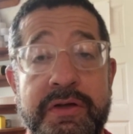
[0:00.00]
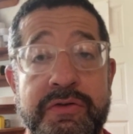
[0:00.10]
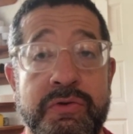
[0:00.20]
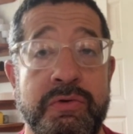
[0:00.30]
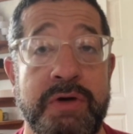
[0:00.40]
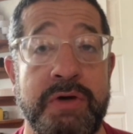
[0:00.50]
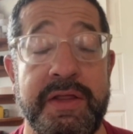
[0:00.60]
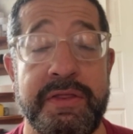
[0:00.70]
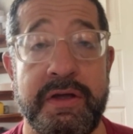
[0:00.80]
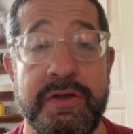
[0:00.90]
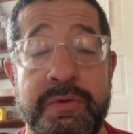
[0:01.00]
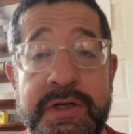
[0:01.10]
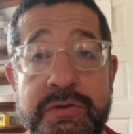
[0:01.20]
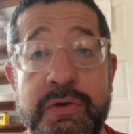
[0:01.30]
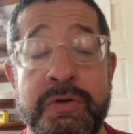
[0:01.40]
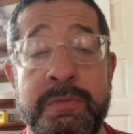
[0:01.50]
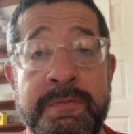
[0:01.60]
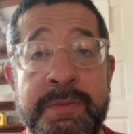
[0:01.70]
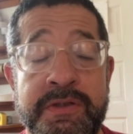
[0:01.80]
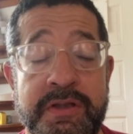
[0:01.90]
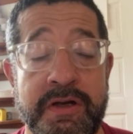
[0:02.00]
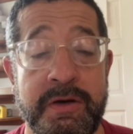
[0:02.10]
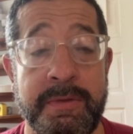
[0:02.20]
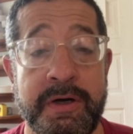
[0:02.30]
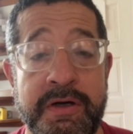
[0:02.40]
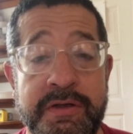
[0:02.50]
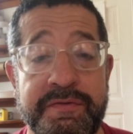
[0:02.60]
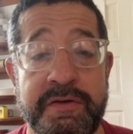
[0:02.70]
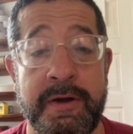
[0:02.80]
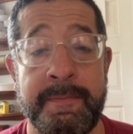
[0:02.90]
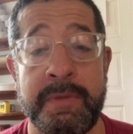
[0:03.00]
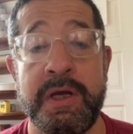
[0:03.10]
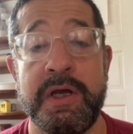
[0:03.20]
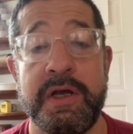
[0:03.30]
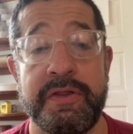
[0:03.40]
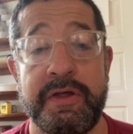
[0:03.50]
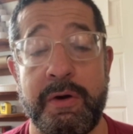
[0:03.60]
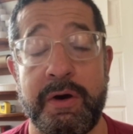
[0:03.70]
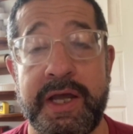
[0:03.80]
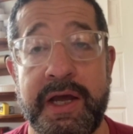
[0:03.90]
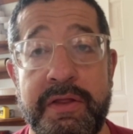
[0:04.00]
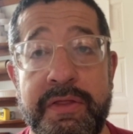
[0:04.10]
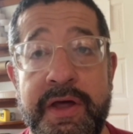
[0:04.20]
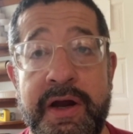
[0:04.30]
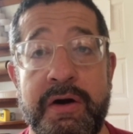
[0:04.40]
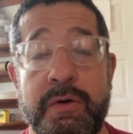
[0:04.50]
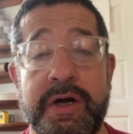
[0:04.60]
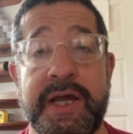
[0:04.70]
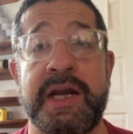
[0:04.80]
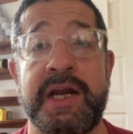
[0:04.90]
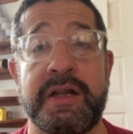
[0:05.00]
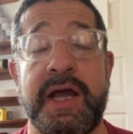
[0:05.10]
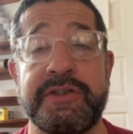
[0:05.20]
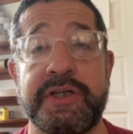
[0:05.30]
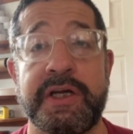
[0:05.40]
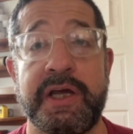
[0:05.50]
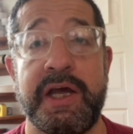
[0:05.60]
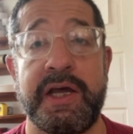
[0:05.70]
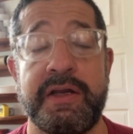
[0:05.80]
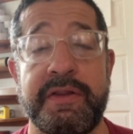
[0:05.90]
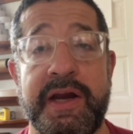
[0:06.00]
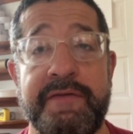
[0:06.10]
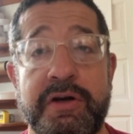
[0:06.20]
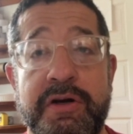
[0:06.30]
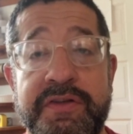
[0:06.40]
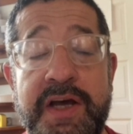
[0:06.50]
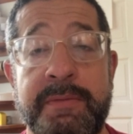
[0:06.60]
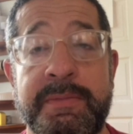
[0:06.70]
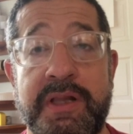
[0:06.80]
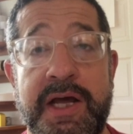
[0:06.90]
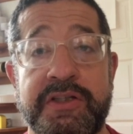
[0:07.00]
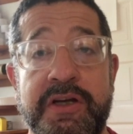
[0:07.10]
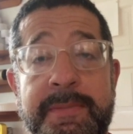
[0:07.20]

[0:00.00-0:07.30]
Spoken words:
social movements that emerge from their organic logic and that have an autonomous logic